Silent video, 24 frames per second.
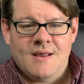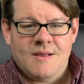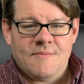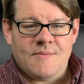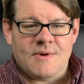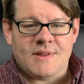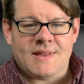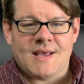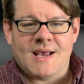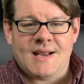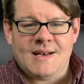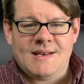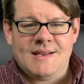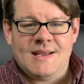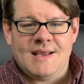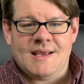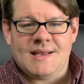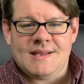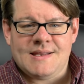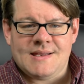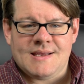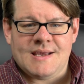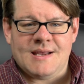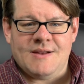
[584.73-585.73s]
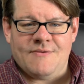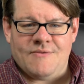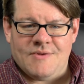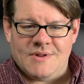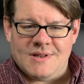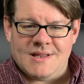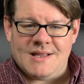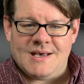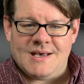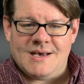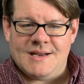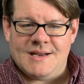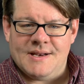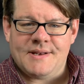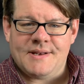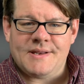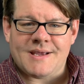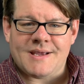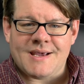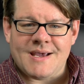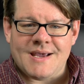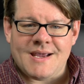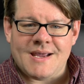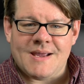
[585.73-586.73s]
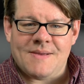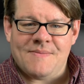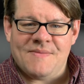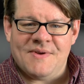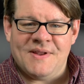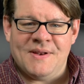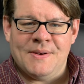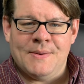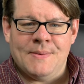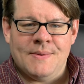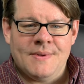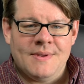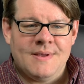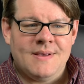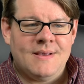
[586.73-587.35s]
But that takes kind of a lot of time and